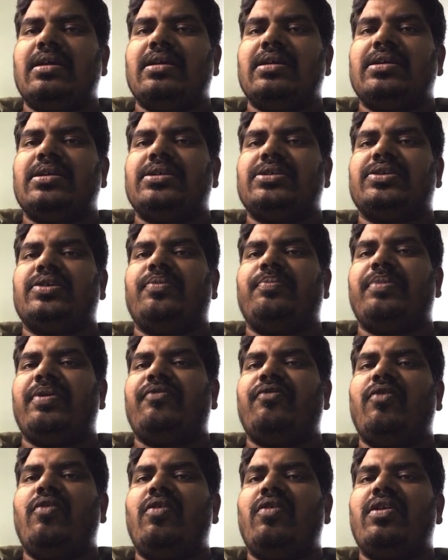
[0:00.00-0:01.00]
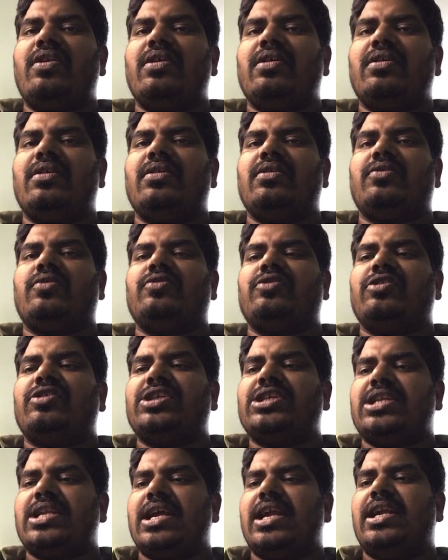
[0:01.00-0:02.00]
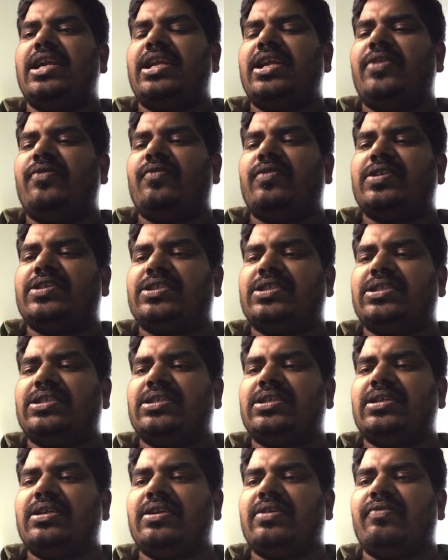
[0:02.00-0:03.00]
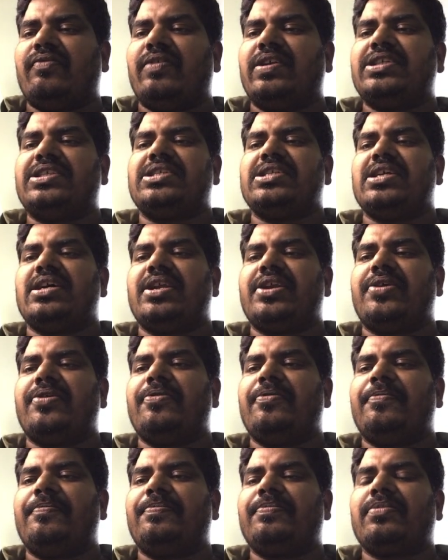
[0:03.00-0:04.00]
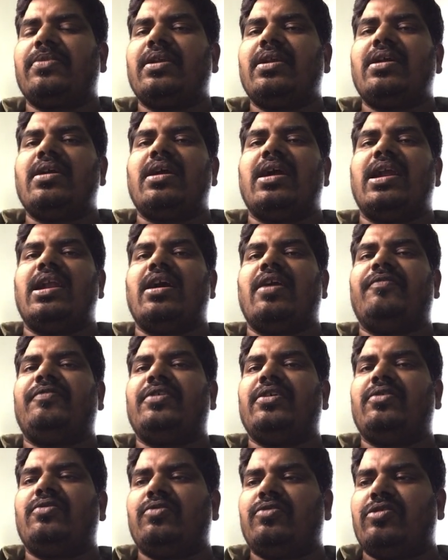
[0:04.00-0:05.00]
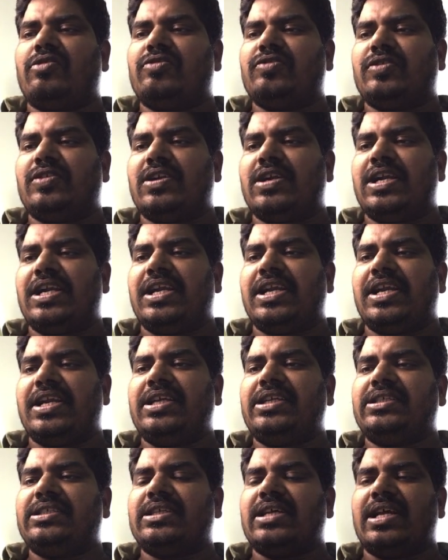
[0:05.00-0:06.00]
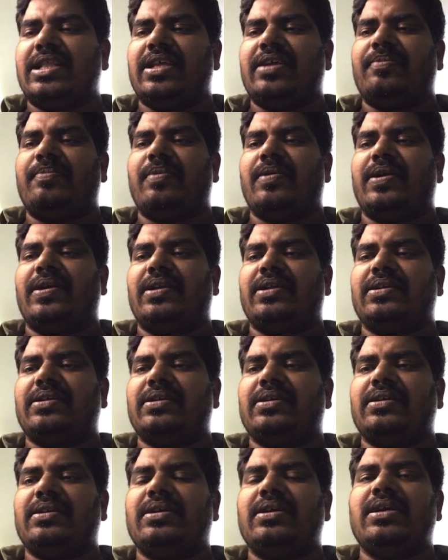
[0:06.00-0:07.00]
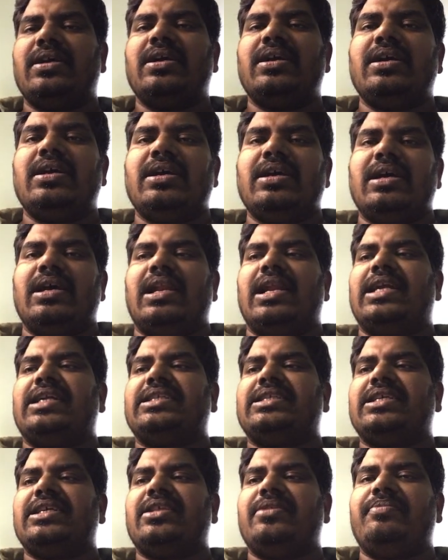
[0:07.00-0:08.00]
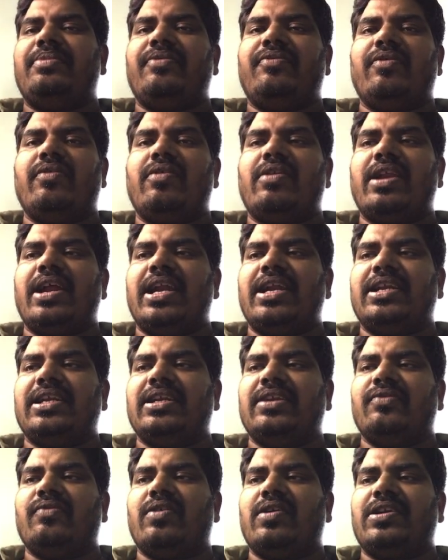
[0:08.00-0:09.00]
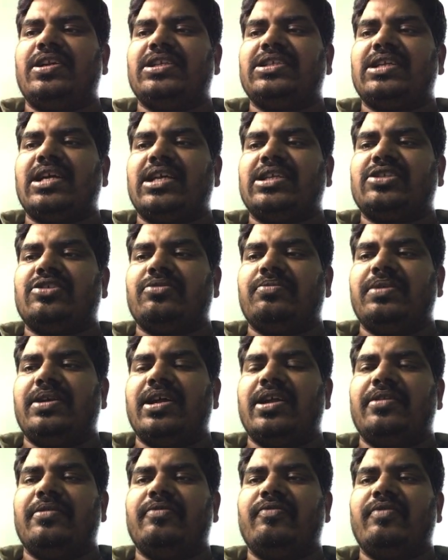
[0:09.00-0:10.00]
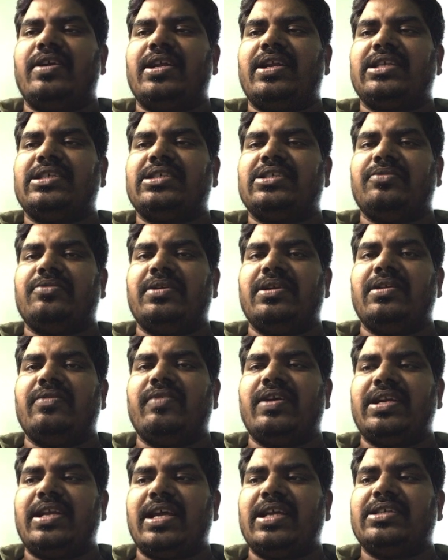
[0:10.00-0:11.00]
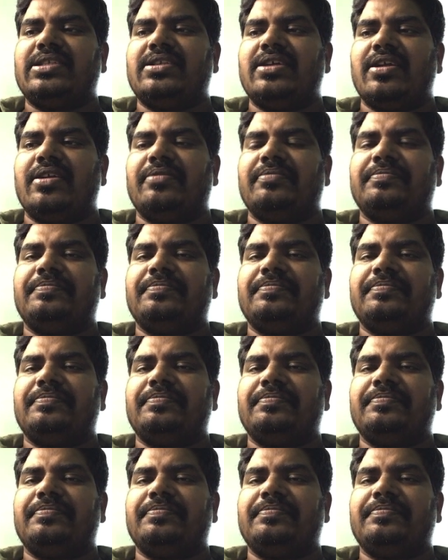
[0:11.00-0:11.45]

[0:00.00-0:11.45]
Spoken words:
So before 2019 was one scenario and after 2019 is other part. Let's see the before 19 what has to be done, what has done.